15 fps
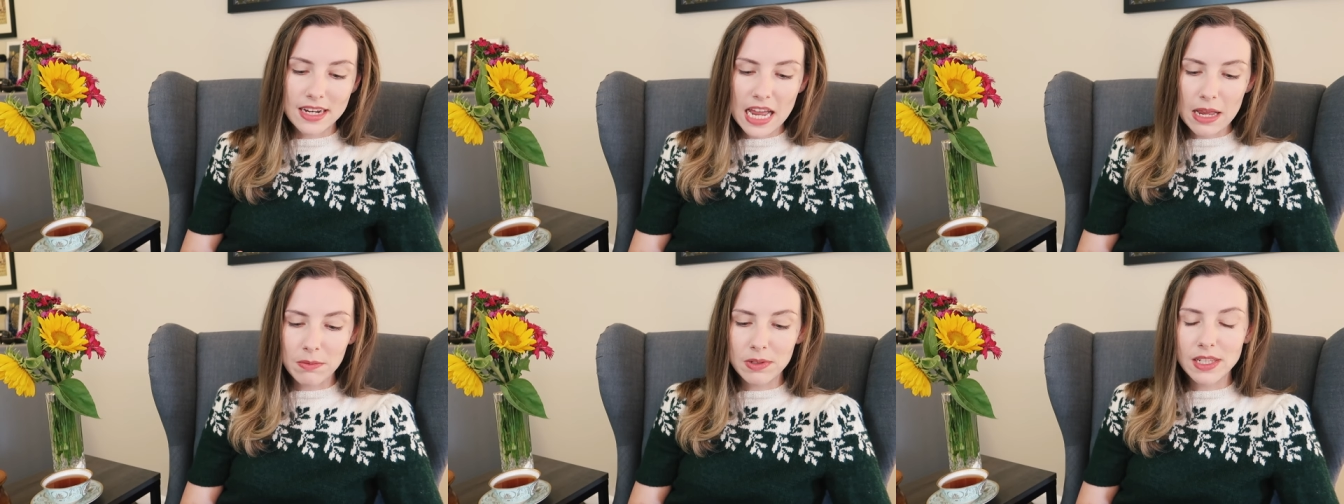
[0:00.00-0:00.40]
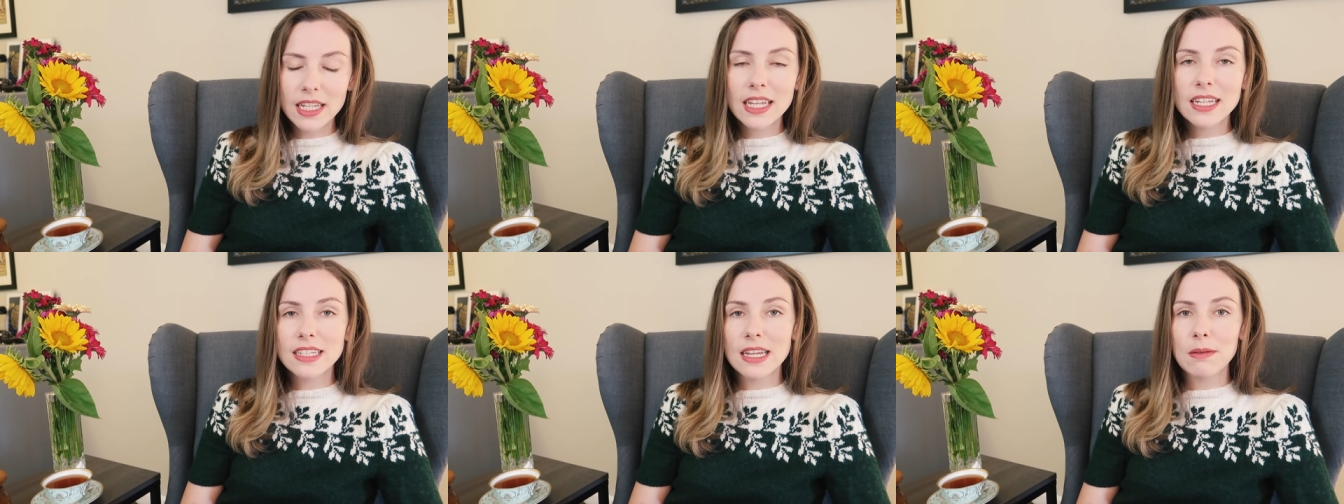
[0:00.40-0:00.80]
I will
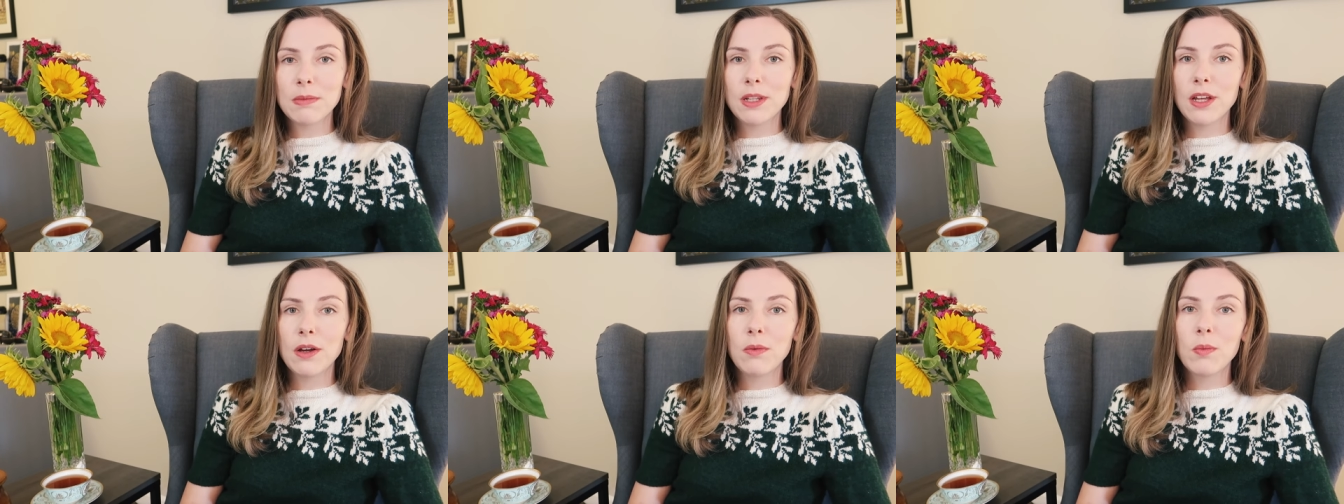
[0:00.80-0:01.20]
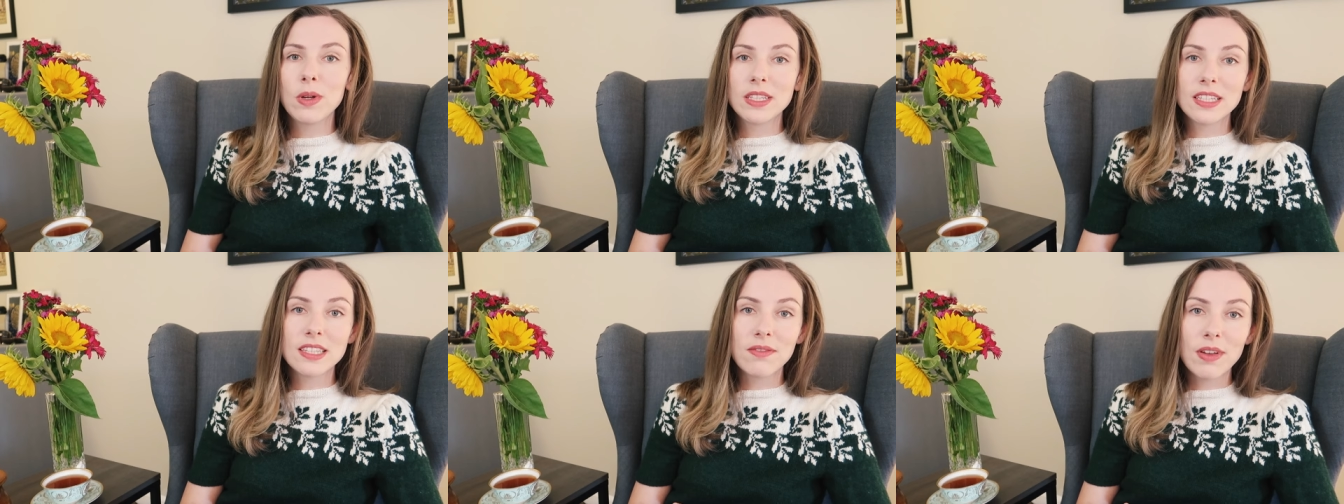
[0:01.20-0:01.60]
link it down below
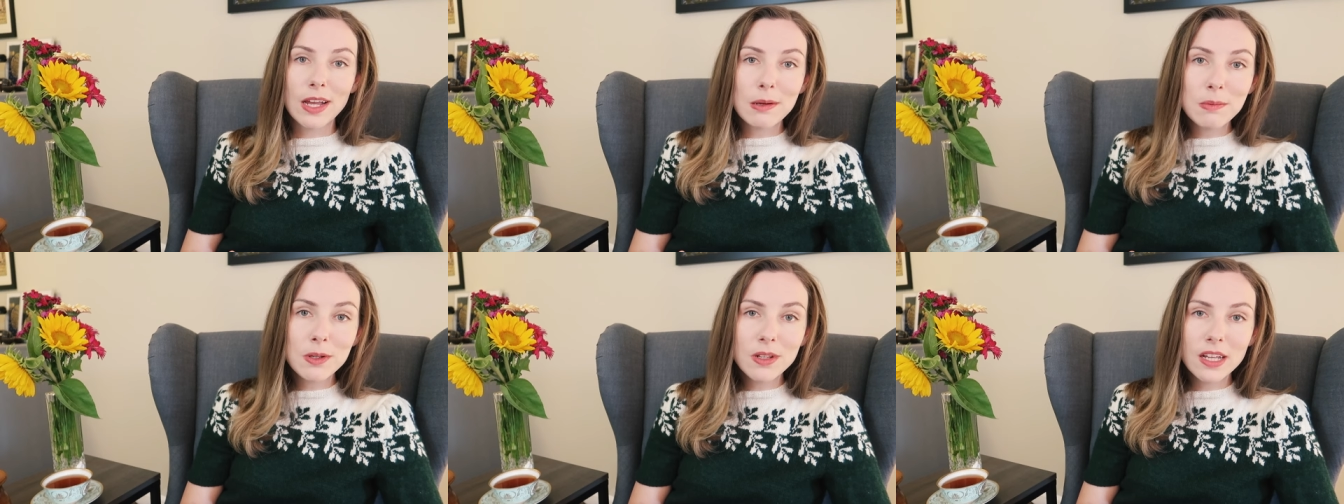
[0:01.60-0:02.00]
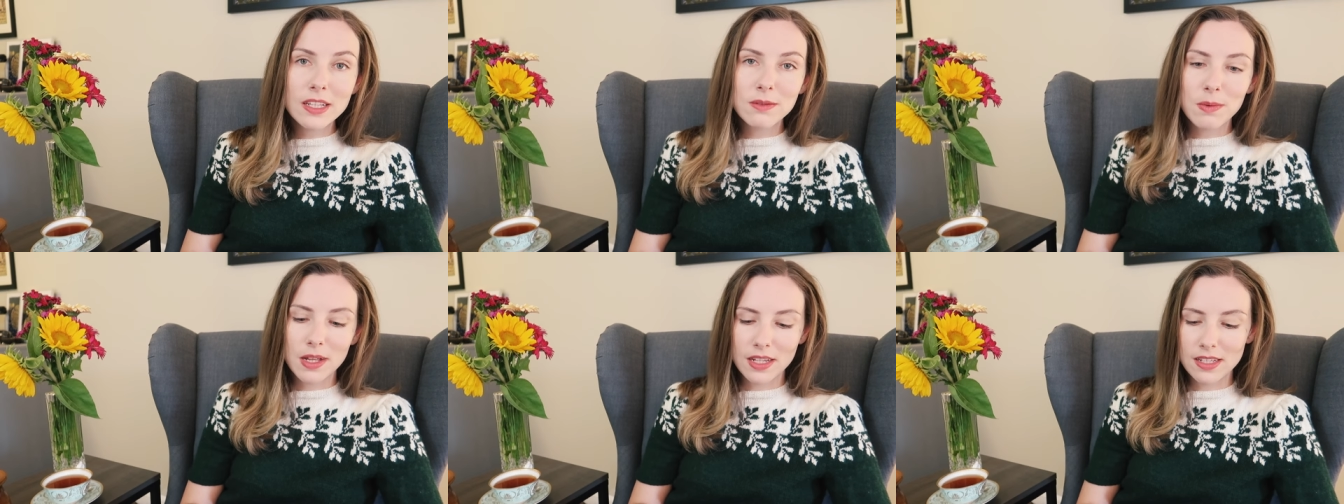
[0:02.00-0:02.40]
once it's available
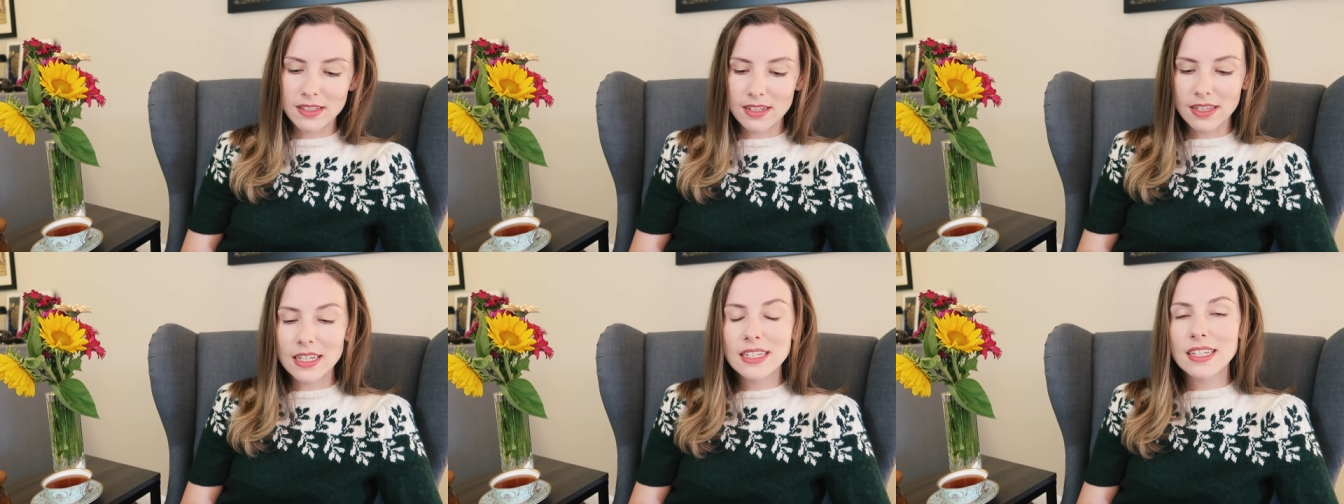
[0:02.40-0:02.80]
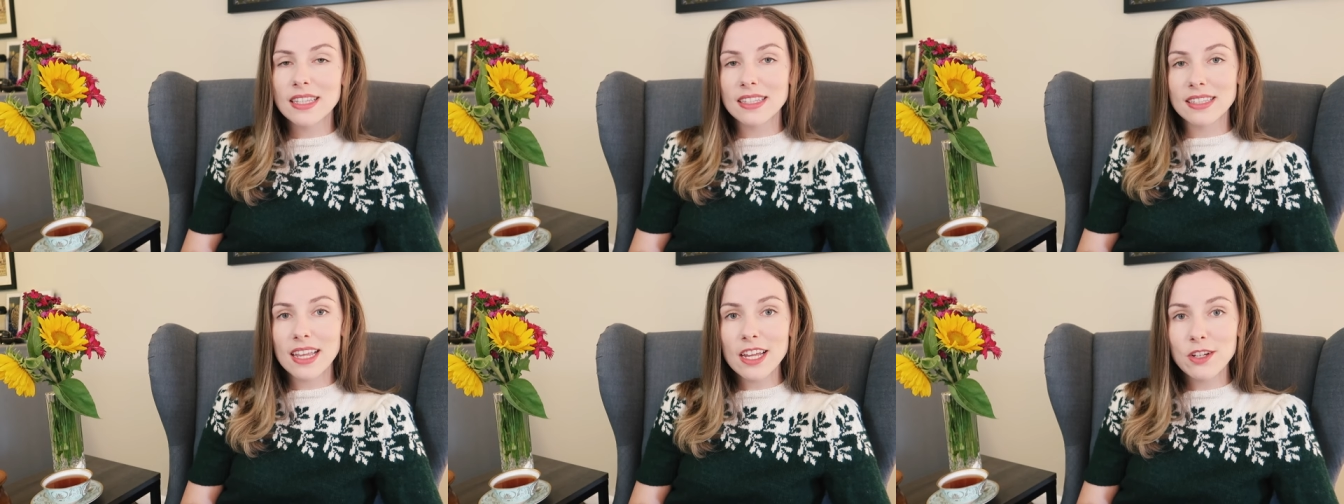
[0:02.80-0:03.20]
as well as a link to the
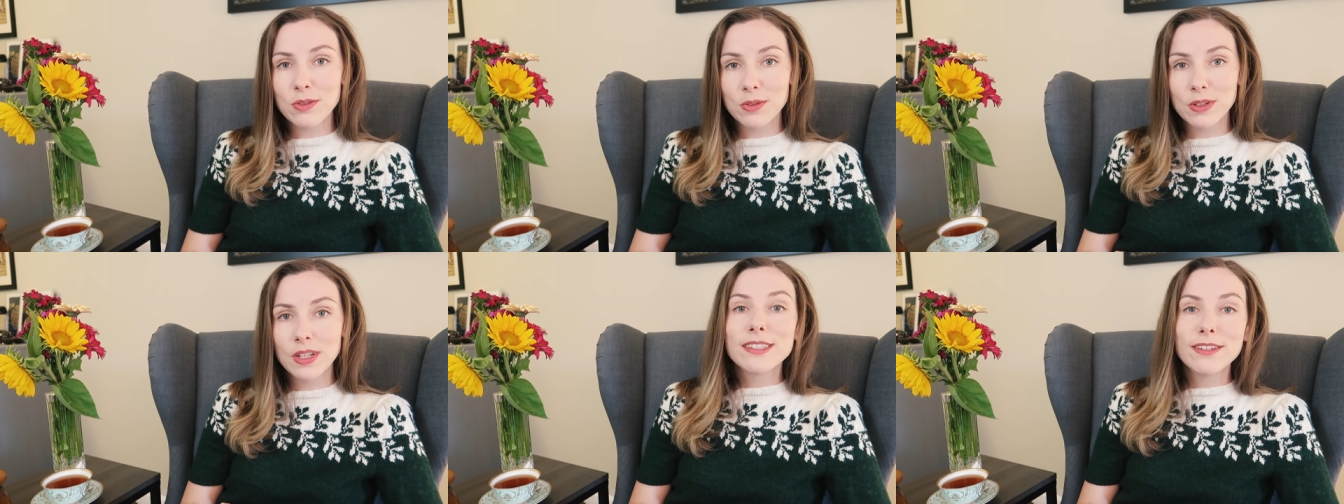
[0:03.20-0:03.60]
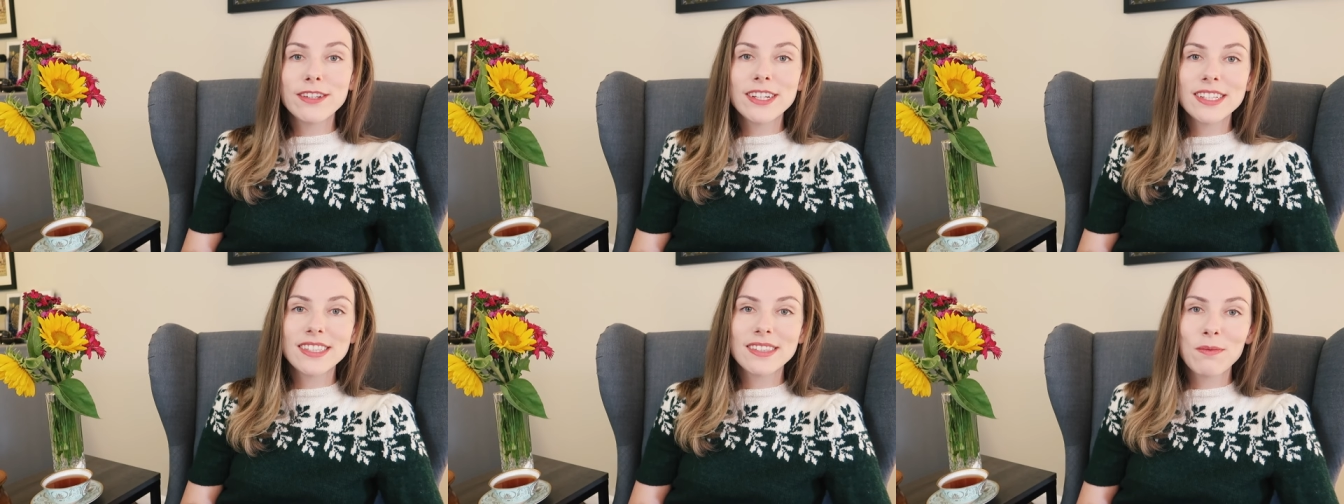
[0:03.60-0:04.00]
schedule so you can